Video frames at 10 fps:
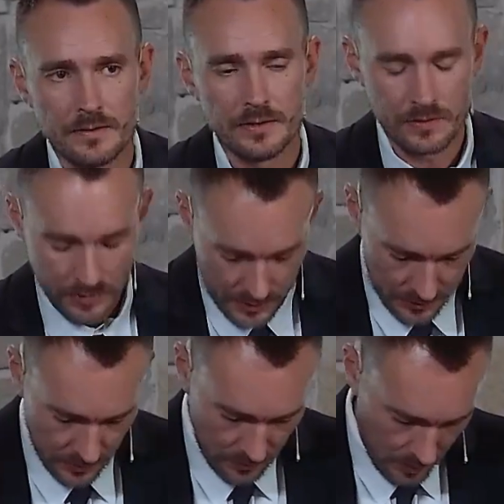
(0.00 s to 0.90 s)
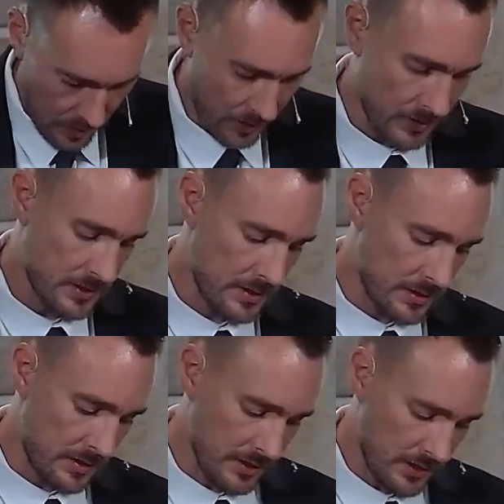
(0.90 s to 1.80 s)
Do you look at the cross
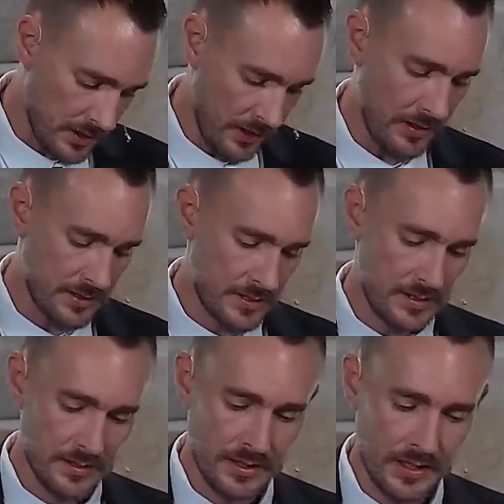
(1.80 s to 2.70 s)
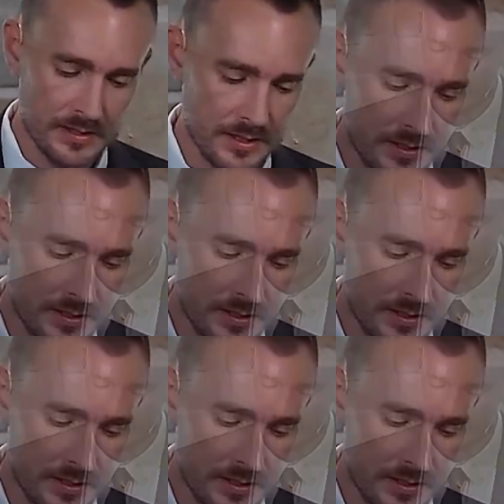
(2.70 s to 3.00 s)
and think, yes, that is